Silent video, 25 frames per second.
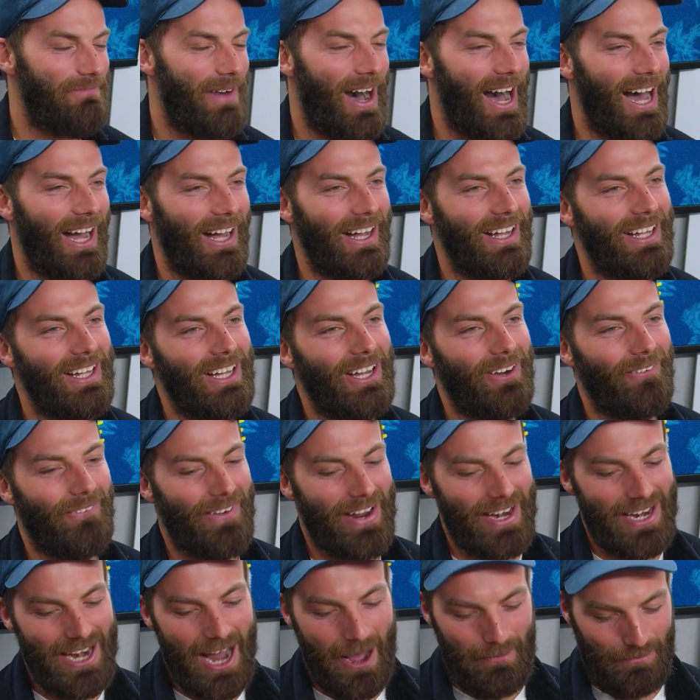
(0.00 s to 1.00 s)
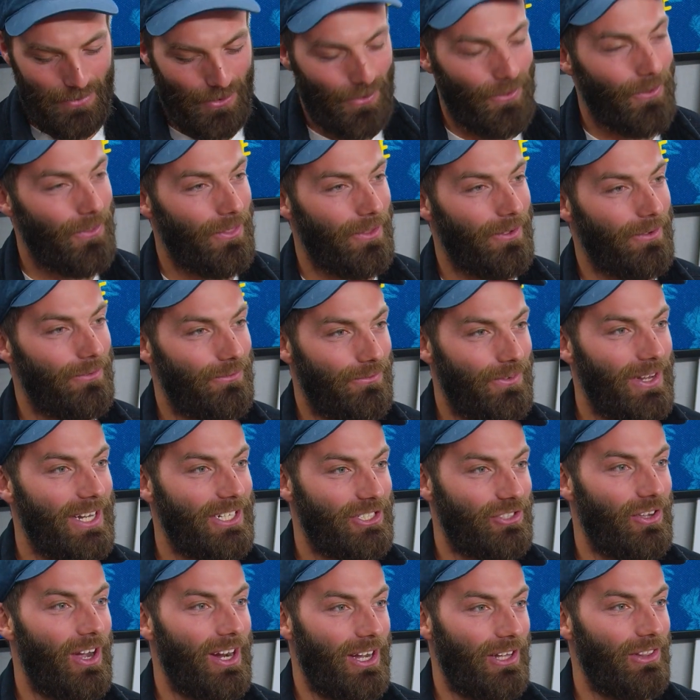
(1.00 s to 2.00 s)
But we ended up pulling the
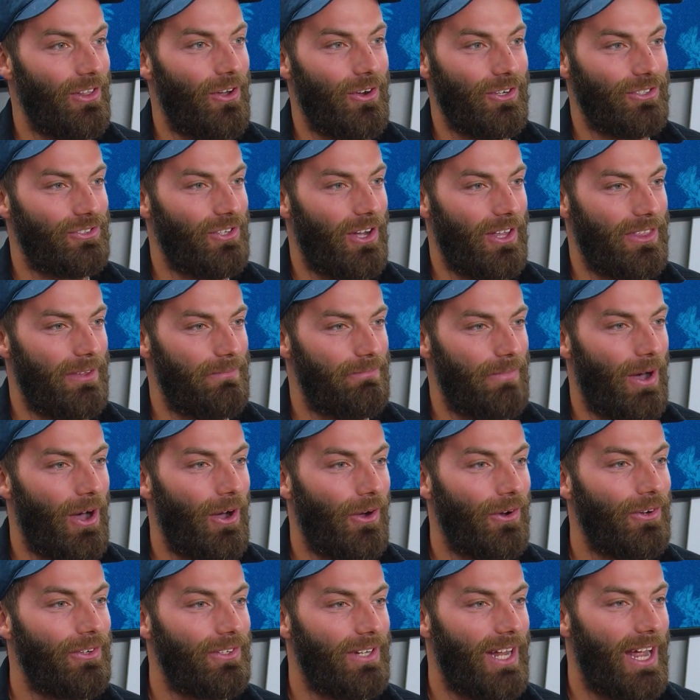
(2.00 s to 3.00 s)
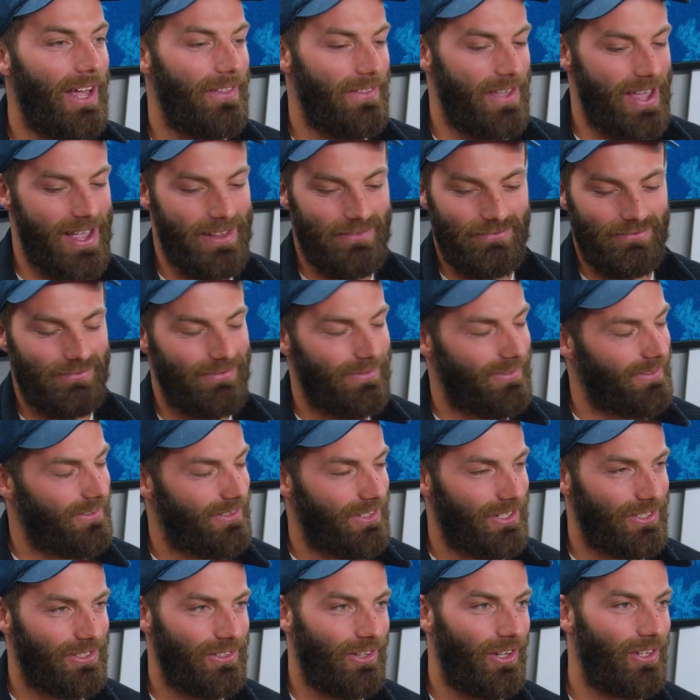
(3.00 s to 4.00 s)
fish like alongside the boat, and then
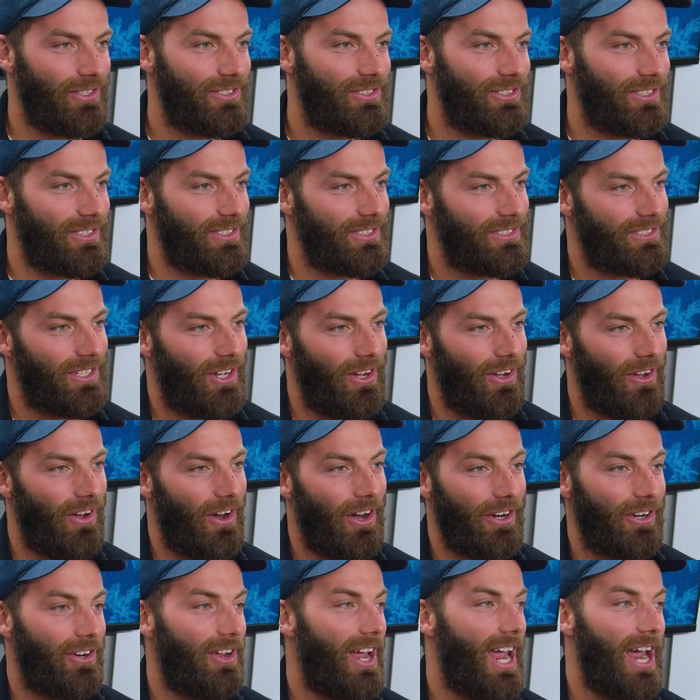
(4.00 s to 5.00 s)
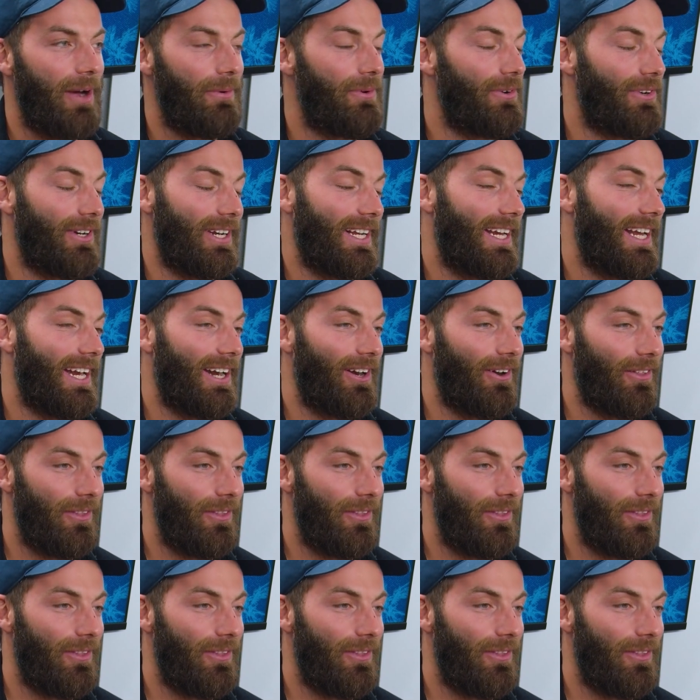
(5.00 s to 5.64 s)
just lost it. So I don't know how we were going to get it on the boat.